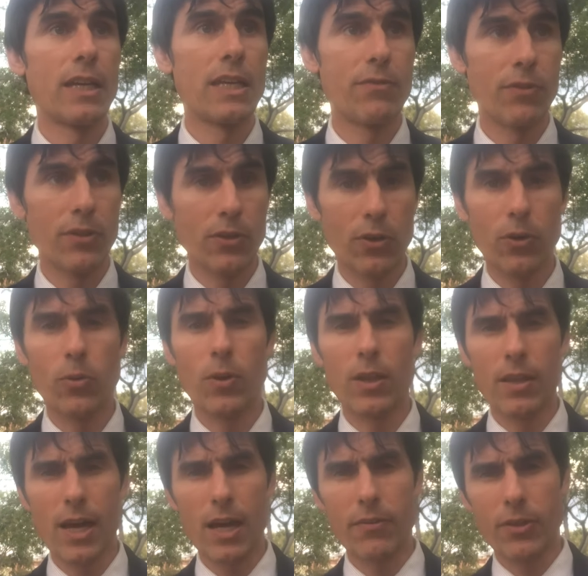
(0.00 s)
Even though
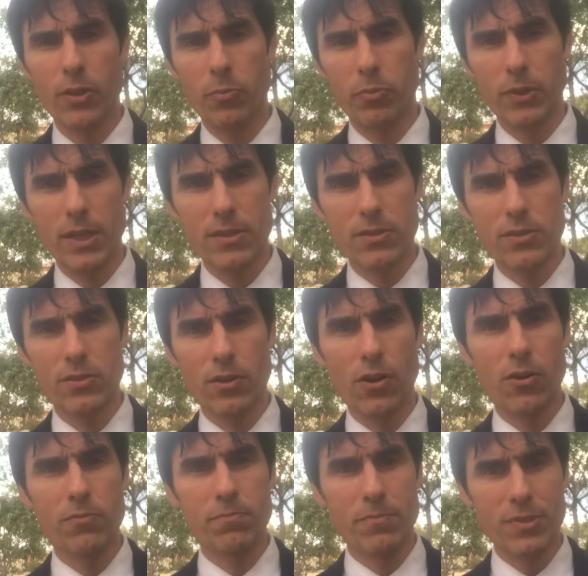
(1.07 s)
a lot of other places
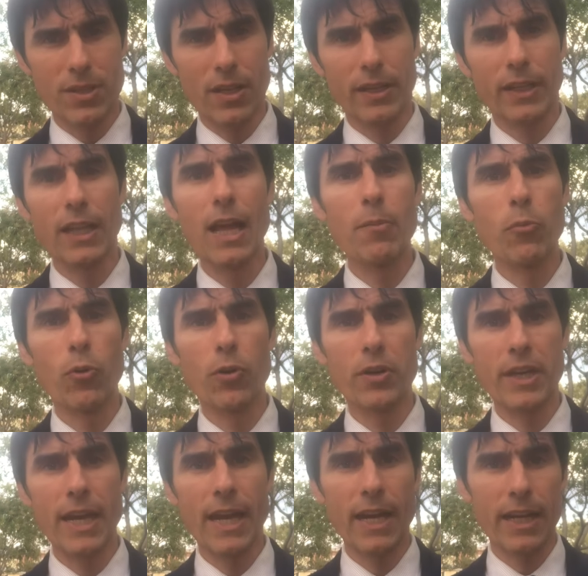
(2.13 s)
are selling a lot more
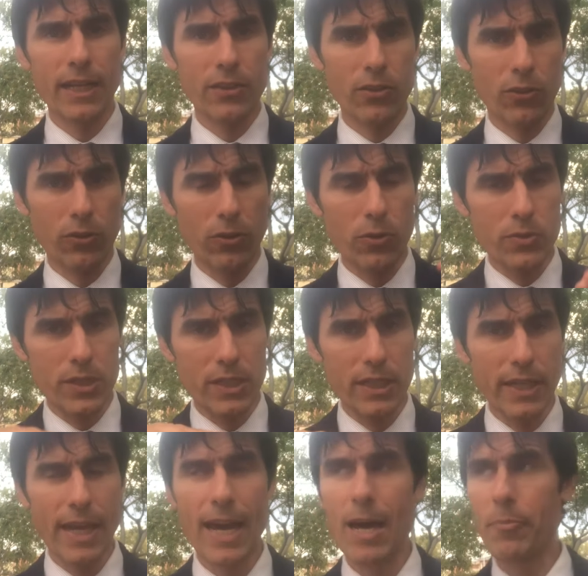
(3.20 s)
organic and they're closing
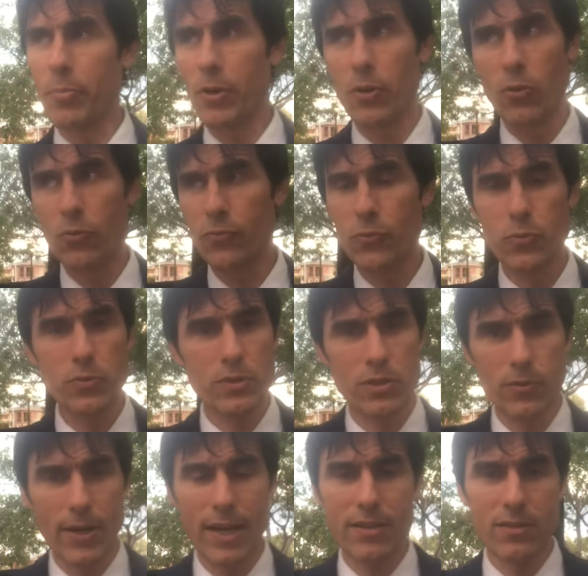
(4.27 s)
the gap, but Whole Foods
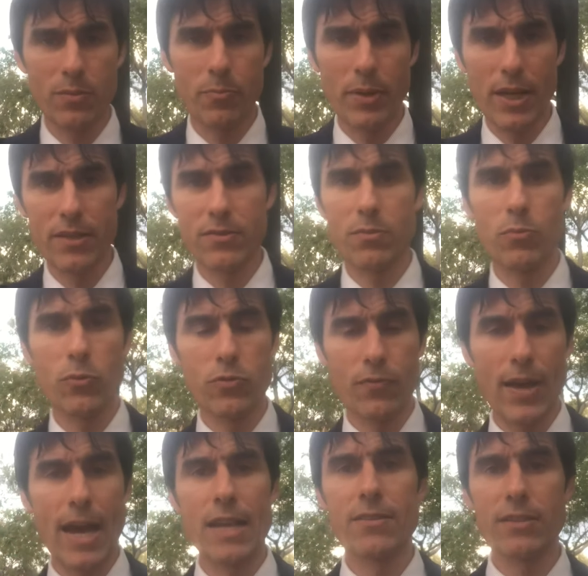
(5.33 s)
still has the best, most
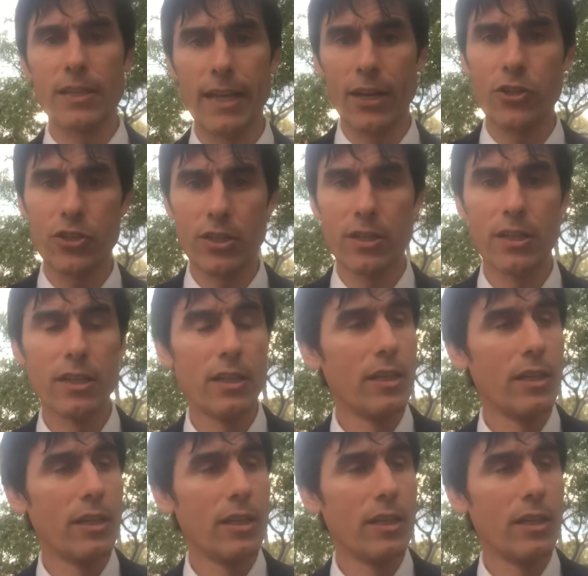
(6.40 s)
vast selection.